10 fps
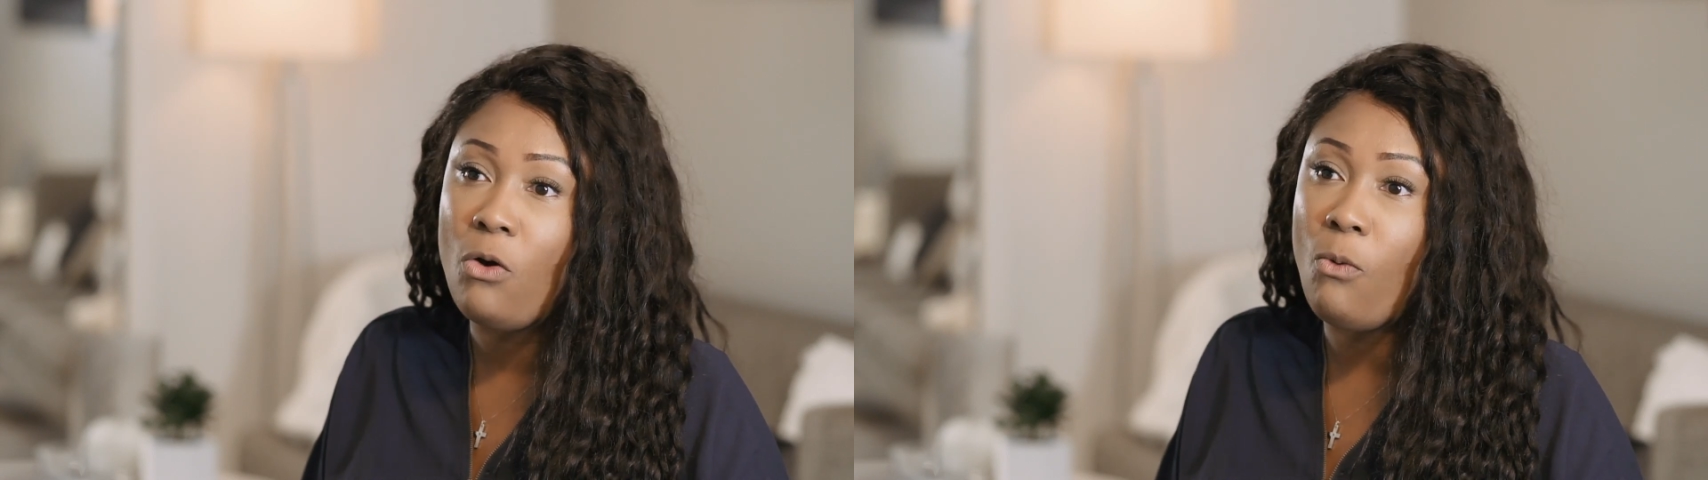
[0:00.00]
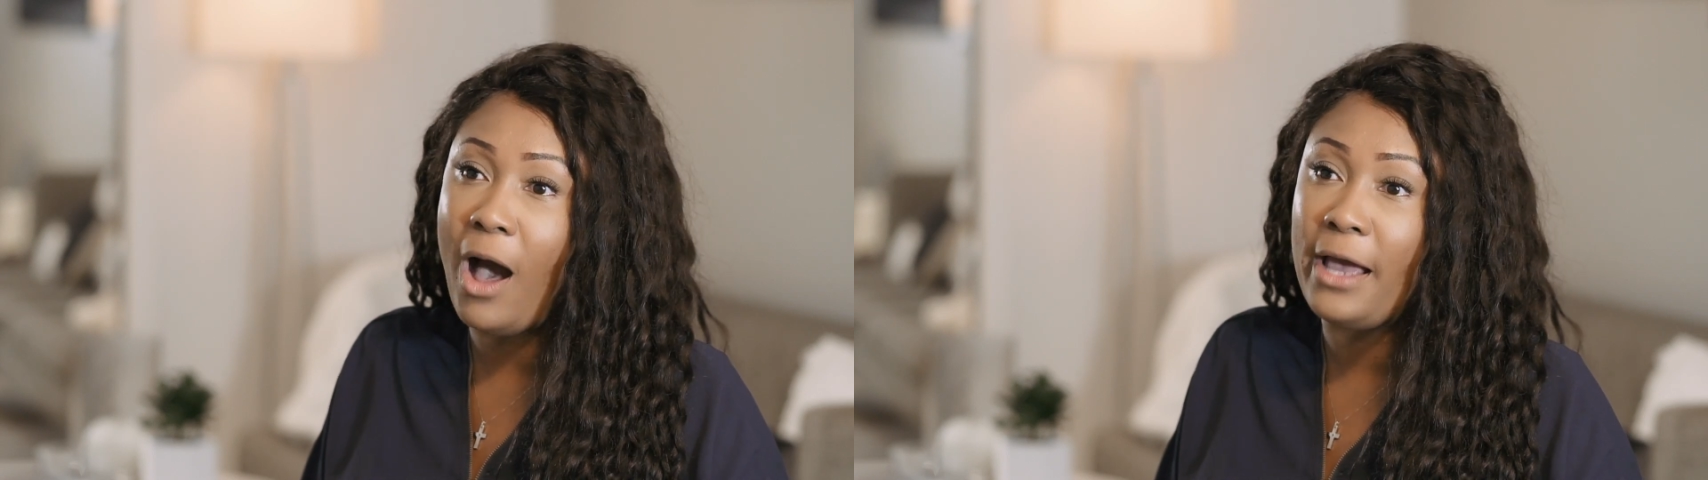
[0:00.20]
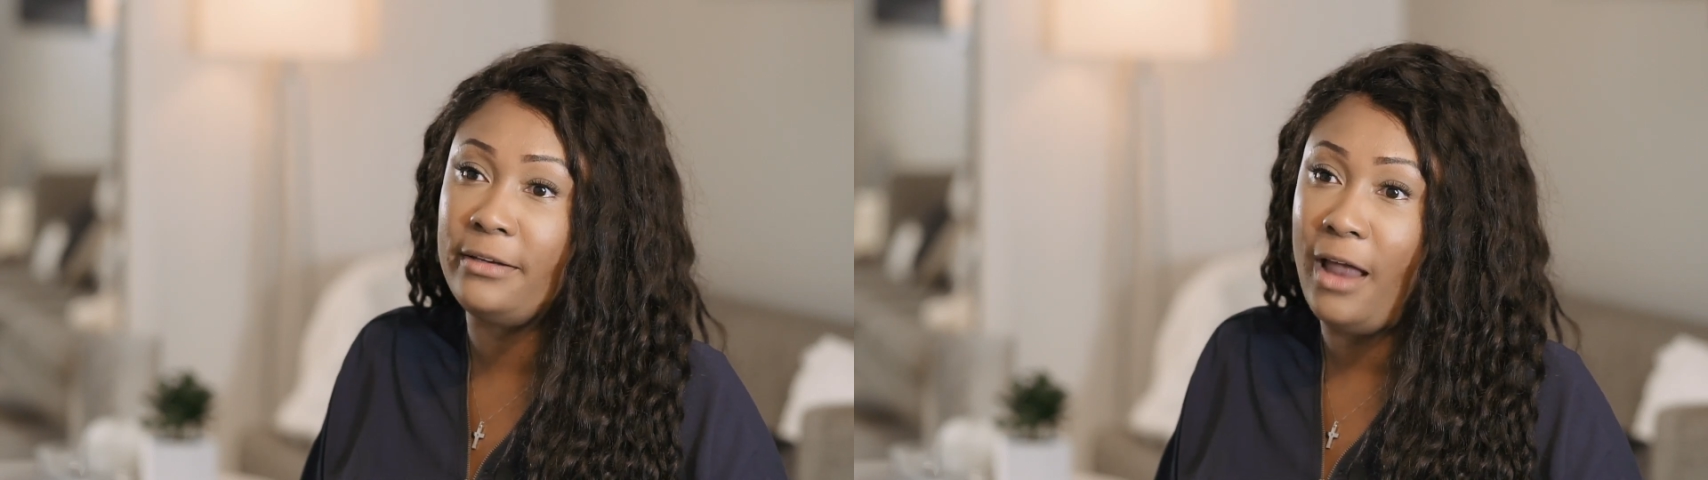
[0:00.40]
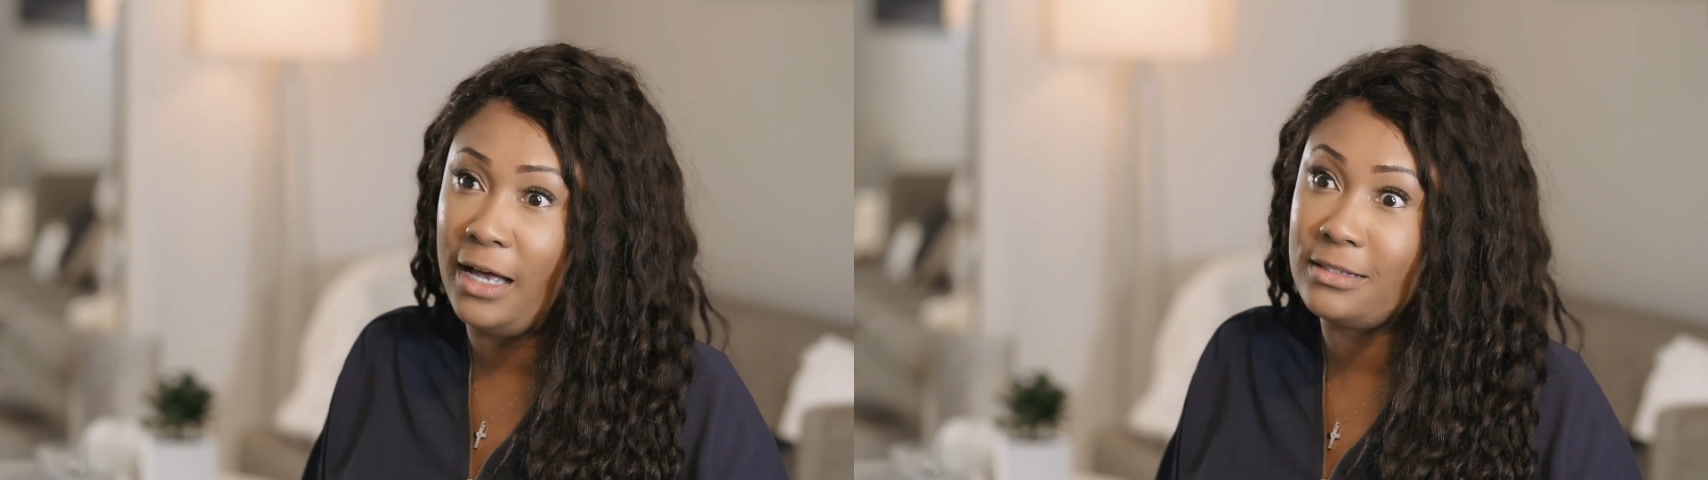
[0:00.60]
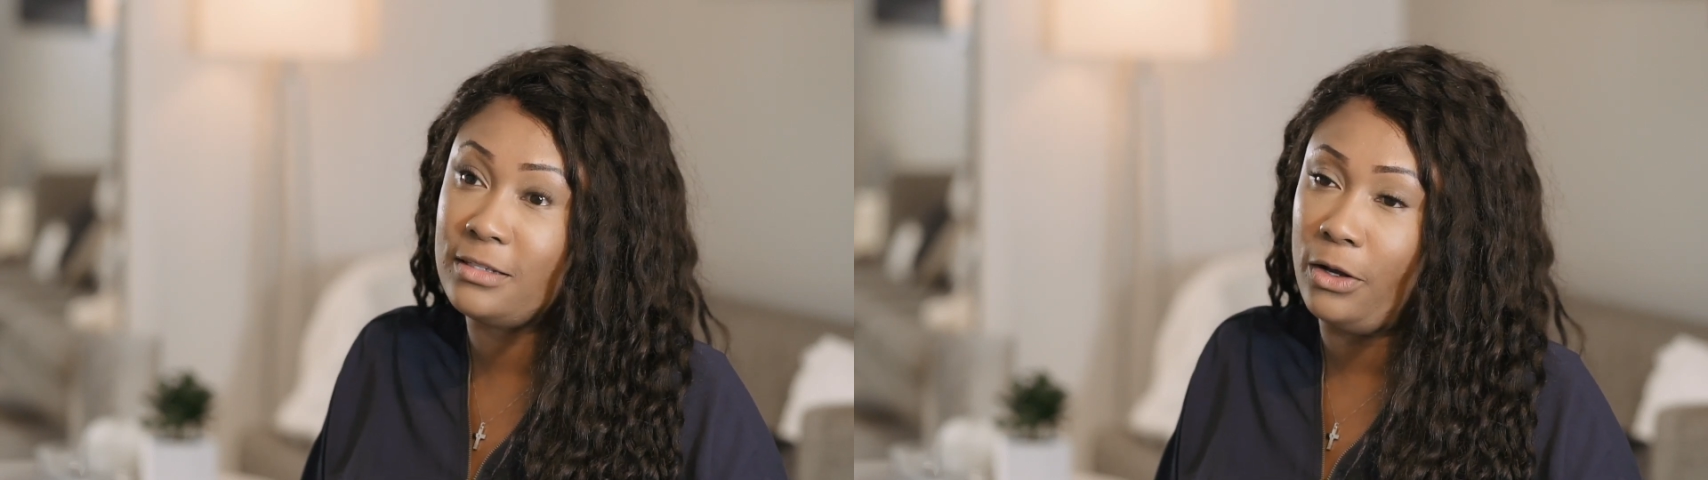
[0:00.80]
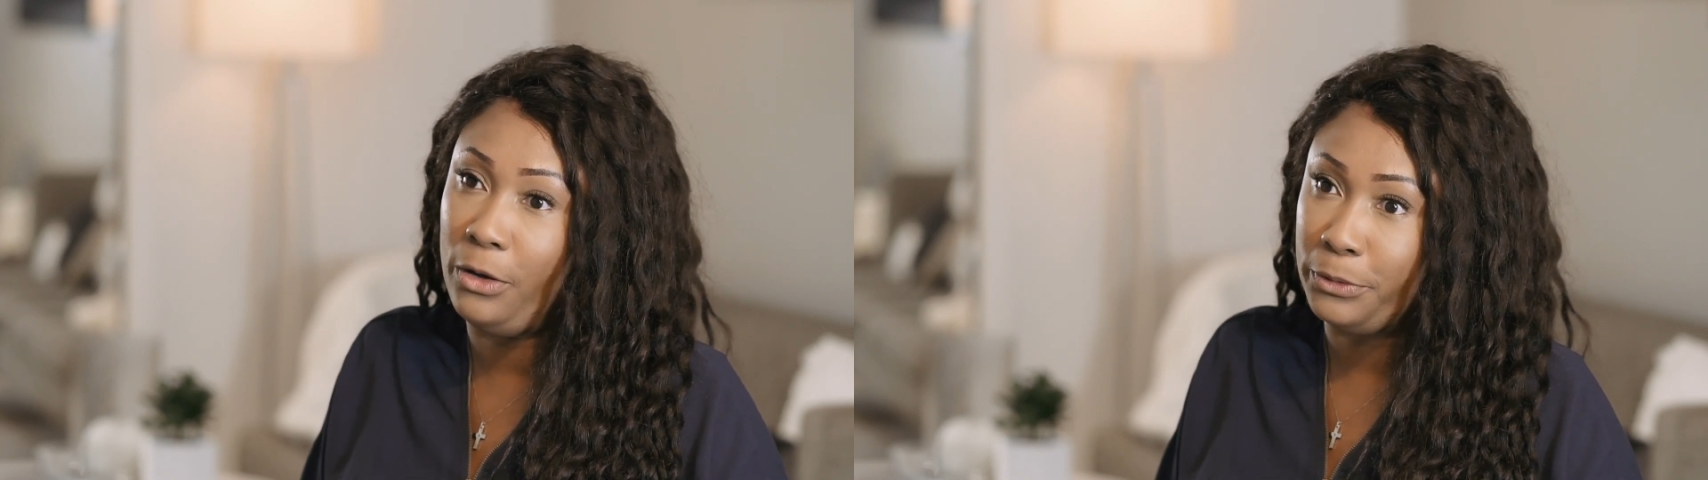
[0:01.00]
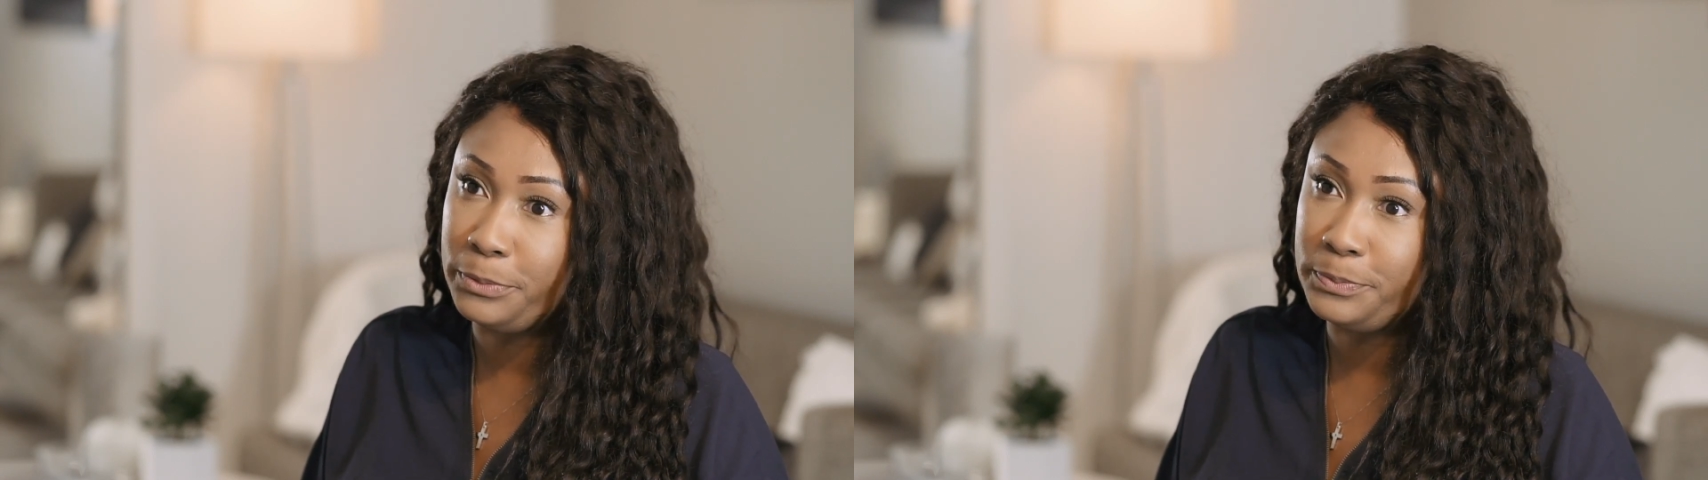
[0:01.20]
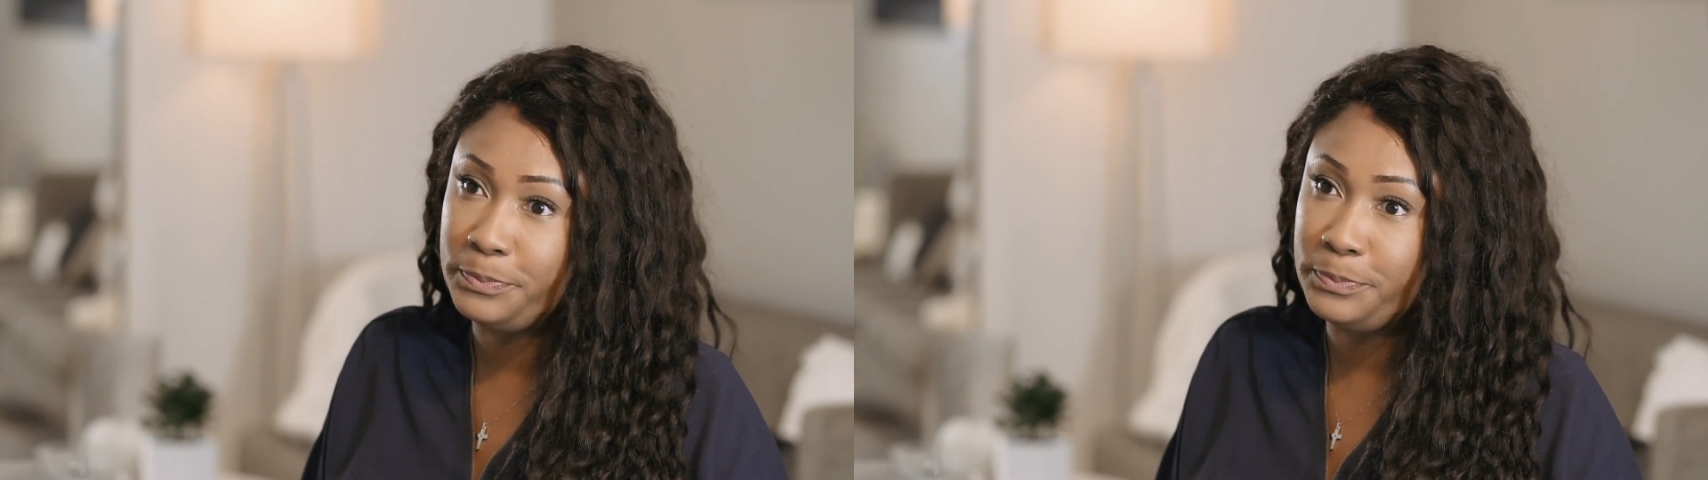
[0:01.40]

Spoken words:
why not to go.